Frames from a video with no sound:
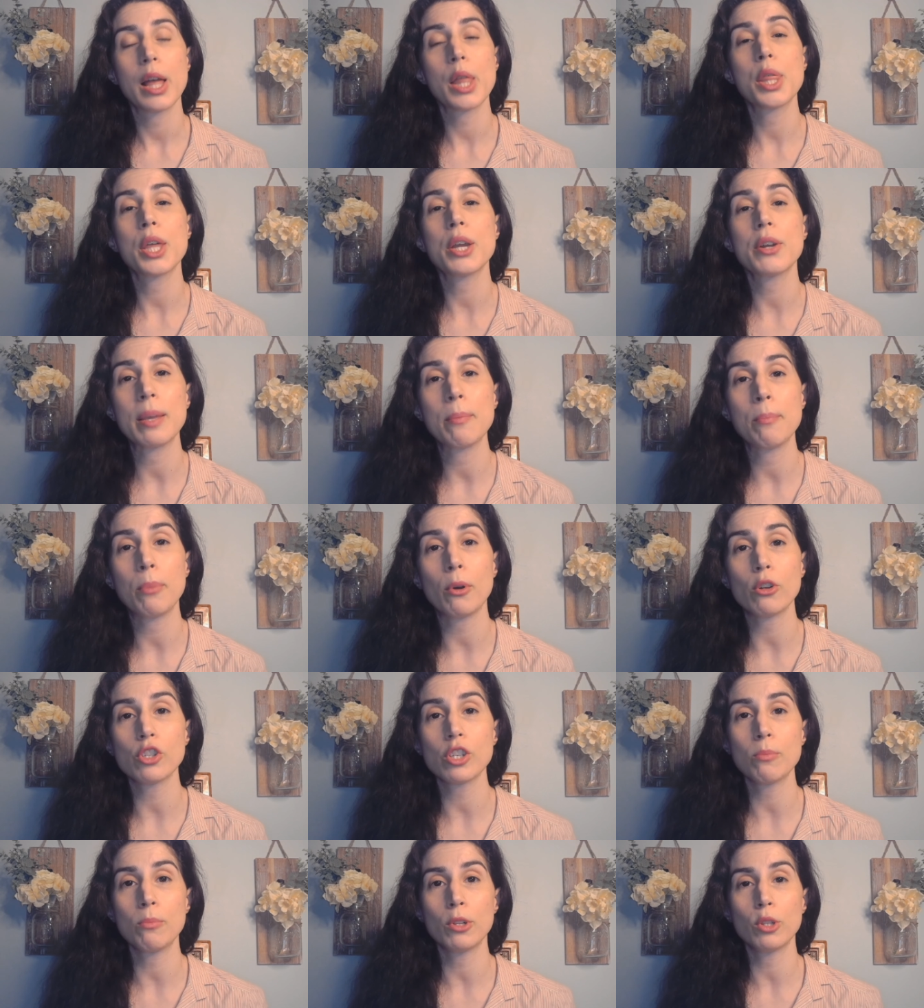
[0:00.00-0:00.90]
They're
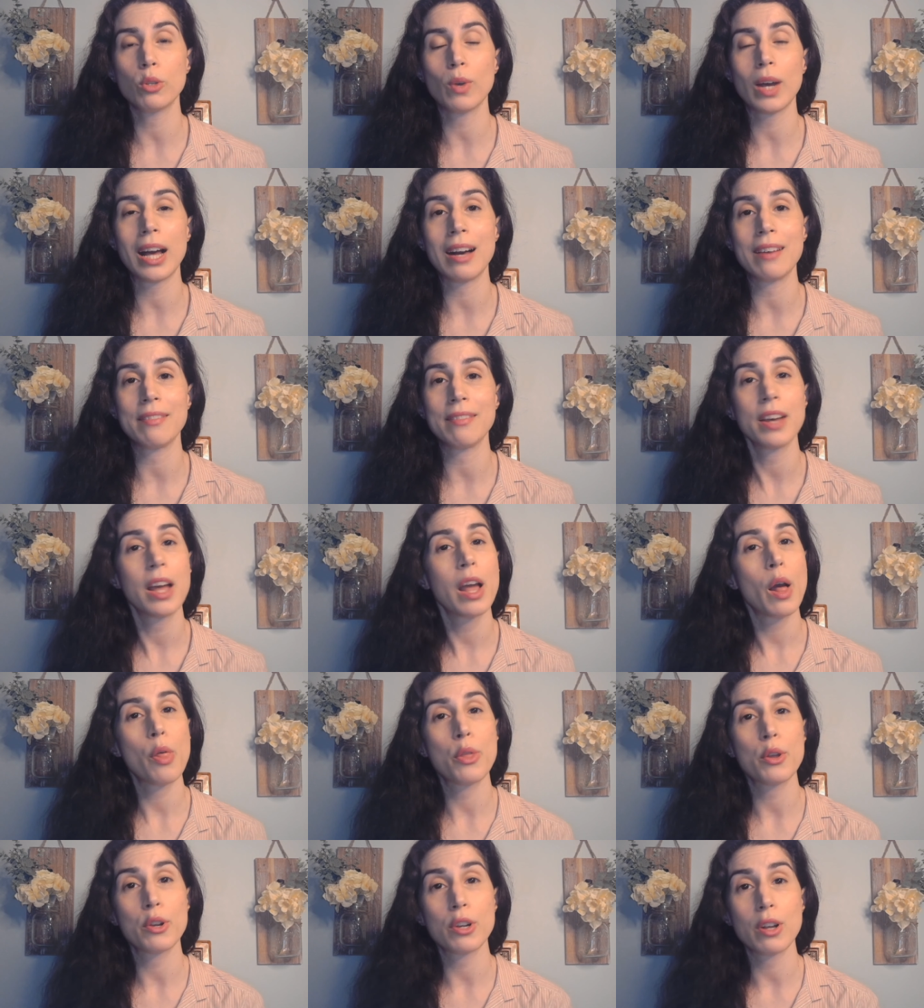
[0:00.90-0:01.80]
impossible to have.
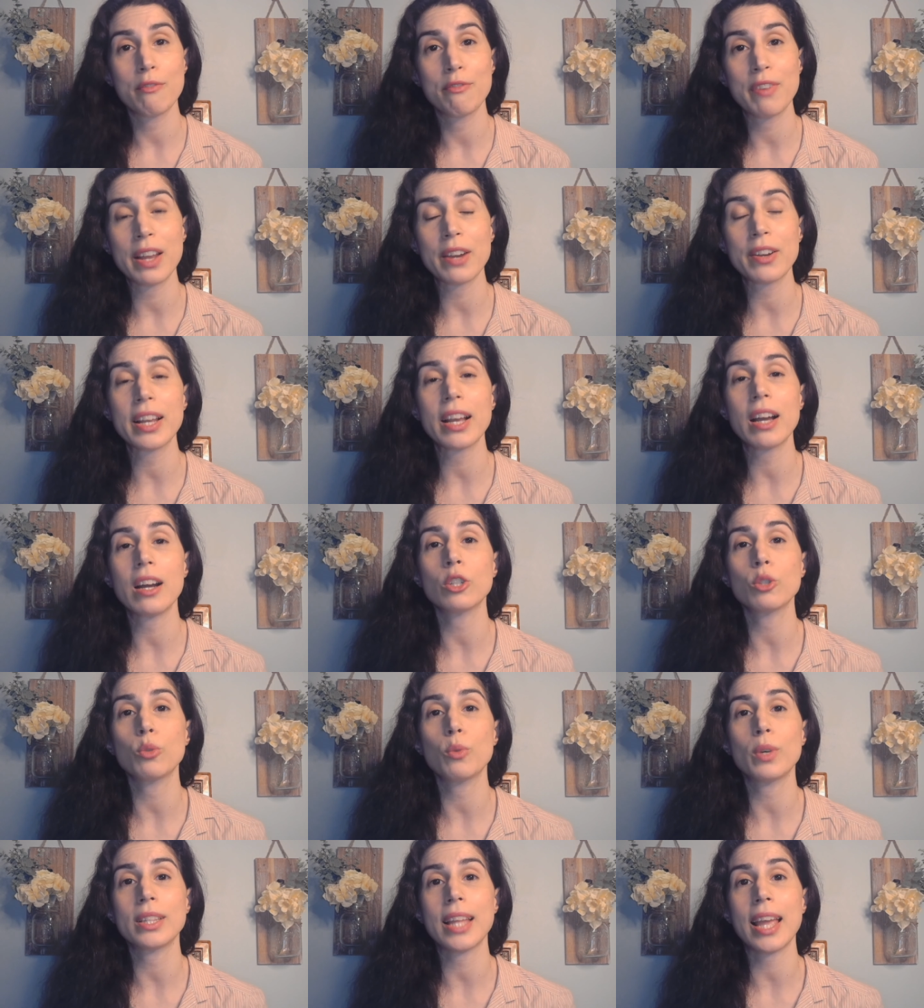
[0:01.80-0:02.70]
They're very hard
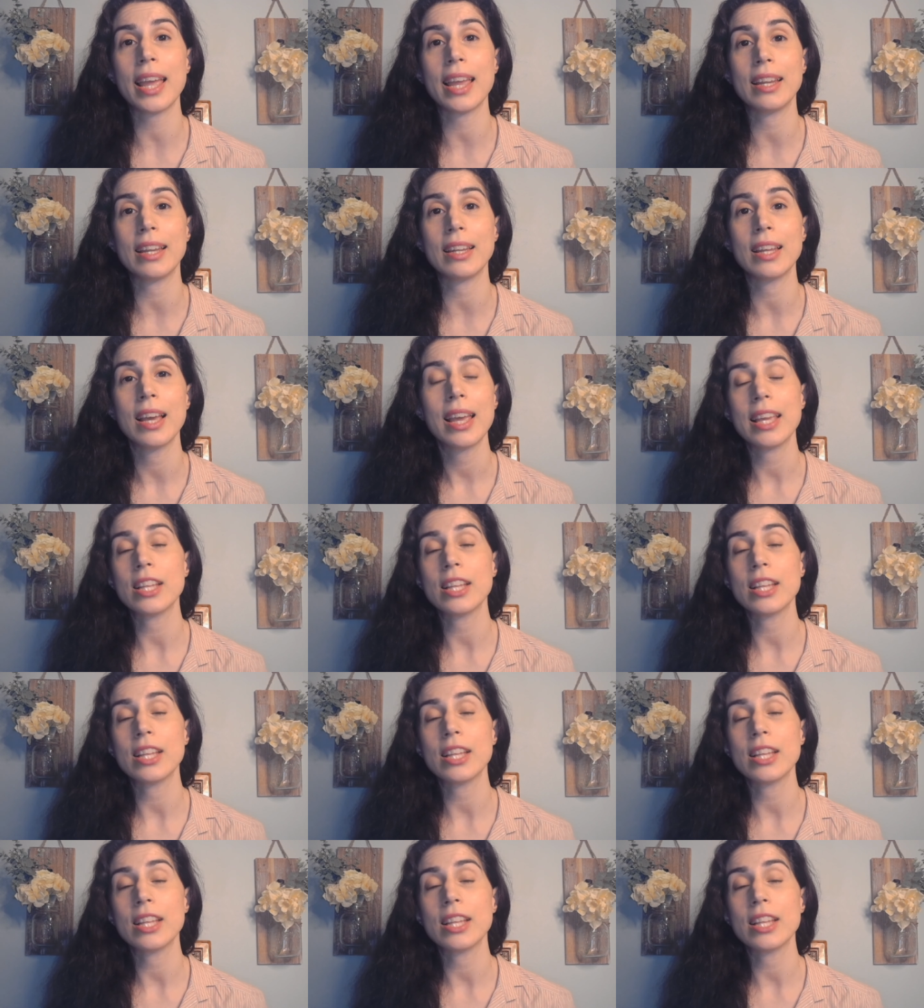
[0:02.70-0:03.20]
to attain.